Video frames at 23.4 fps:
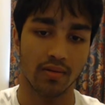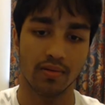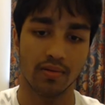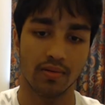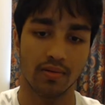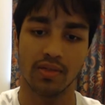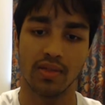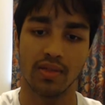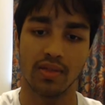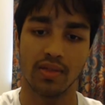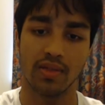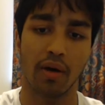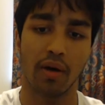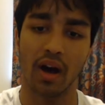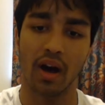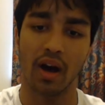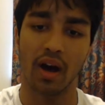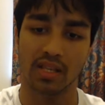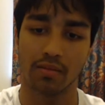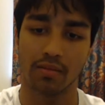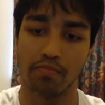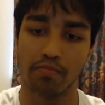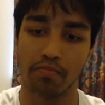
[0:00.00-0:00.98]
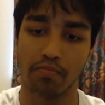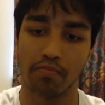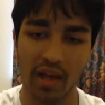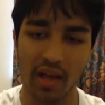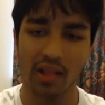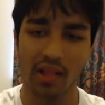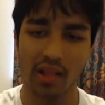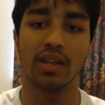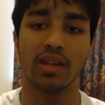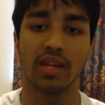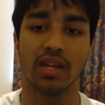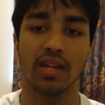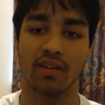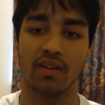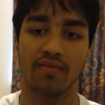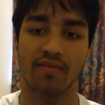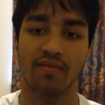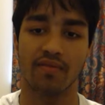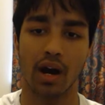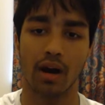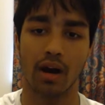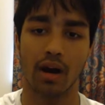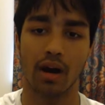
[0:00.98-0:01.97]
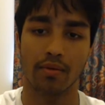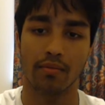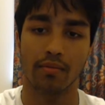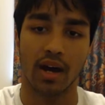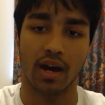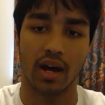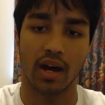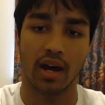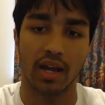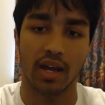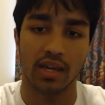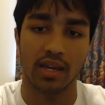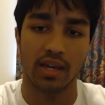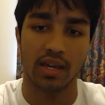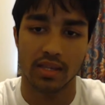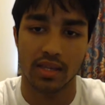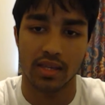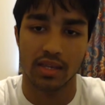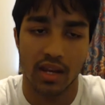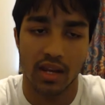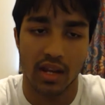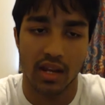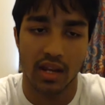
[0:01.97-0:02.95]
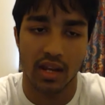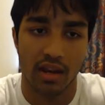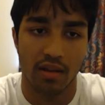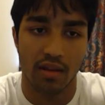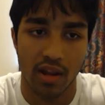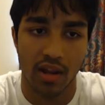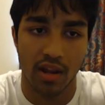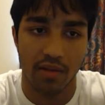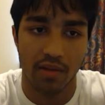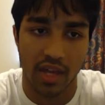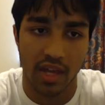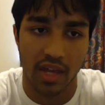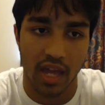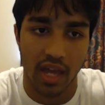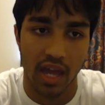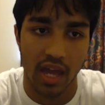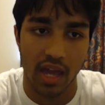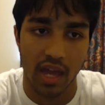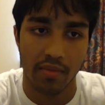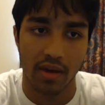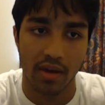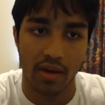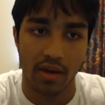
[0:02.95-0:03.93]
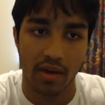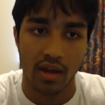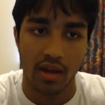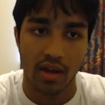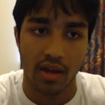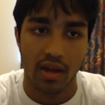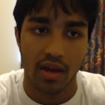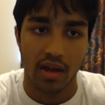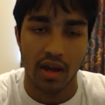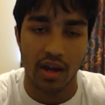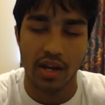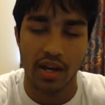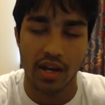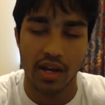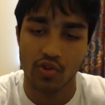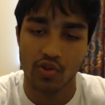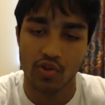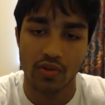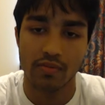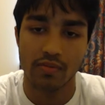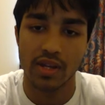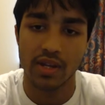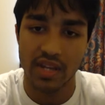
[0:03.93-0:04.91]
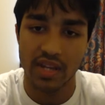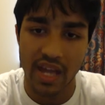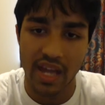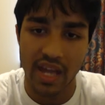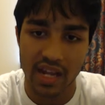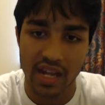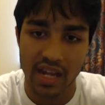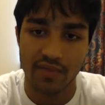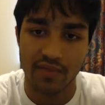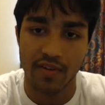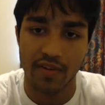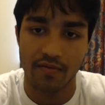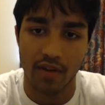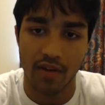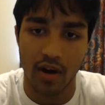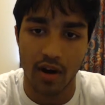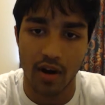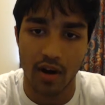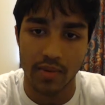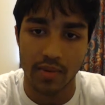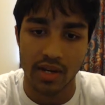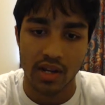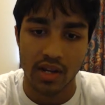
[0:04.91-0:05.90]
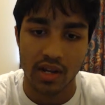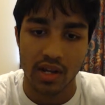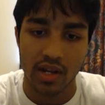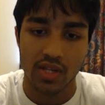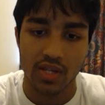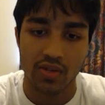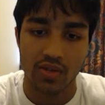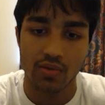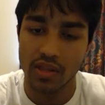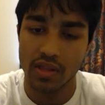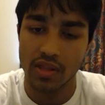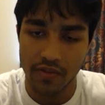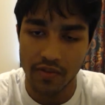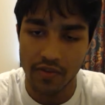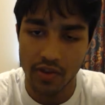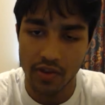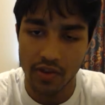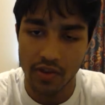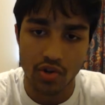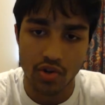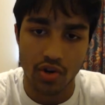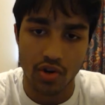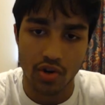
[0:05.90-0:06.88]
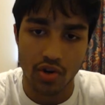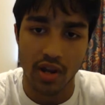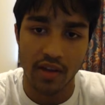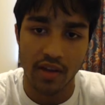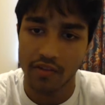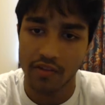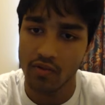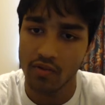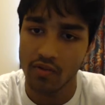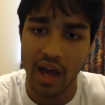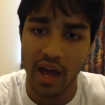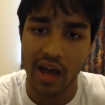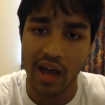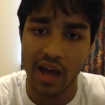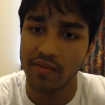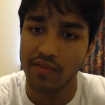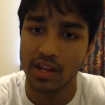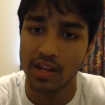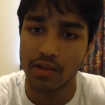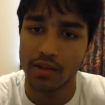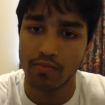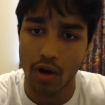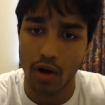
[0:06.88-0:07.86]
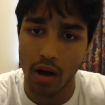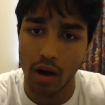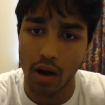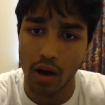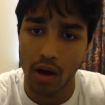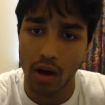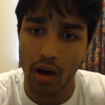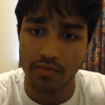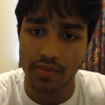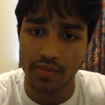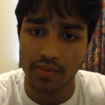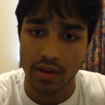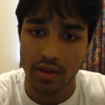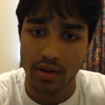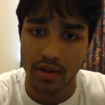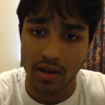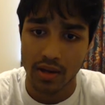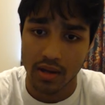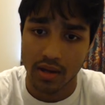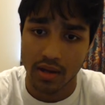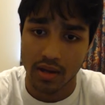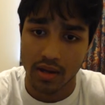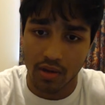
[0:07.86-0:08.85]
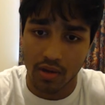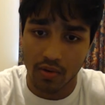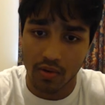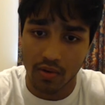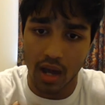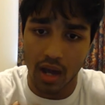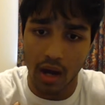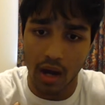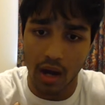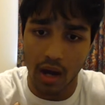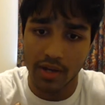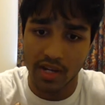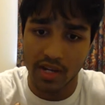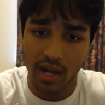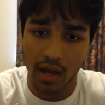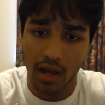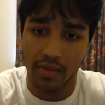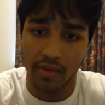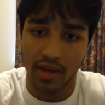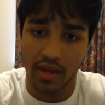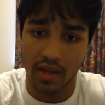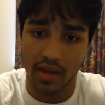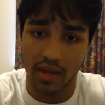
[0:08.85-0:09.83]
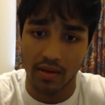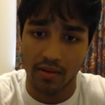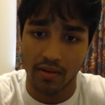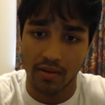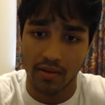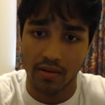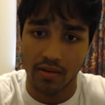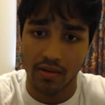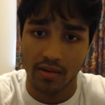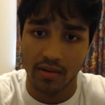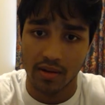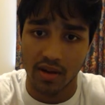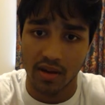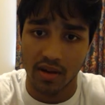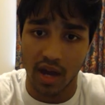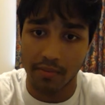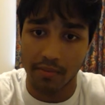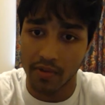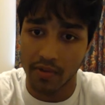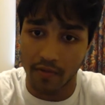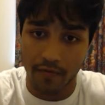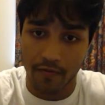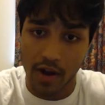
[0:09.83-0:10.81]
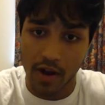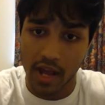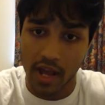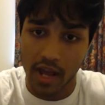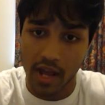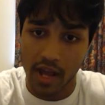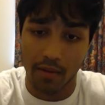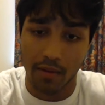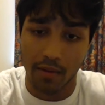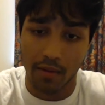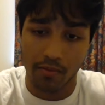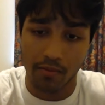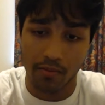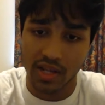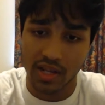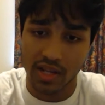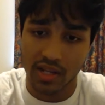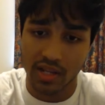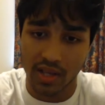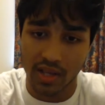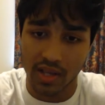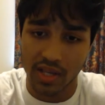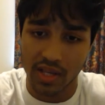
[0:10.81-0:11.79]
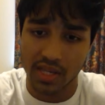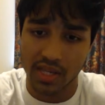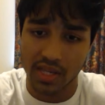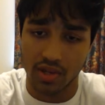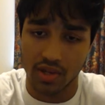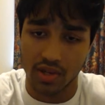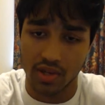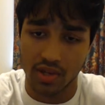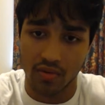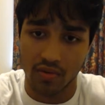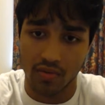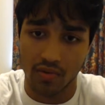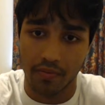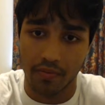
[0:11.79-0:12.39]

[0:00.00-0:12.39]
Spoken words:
the possibility of compromise. It became an extremely negative environment. So in the future, if you have any problems, you can come and tell me. I'm your friend, and I'm willing to listen to you.